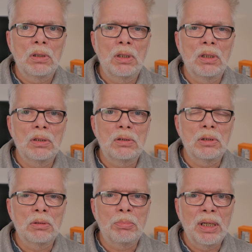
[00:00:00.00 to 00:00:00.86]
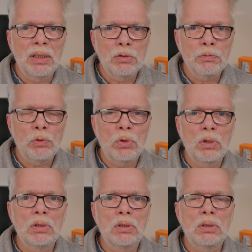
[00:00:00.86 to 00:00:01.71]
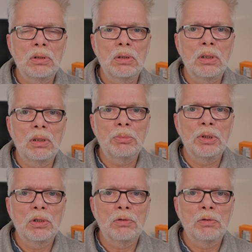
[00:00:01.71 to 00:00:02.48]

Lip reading: And planning for Luminar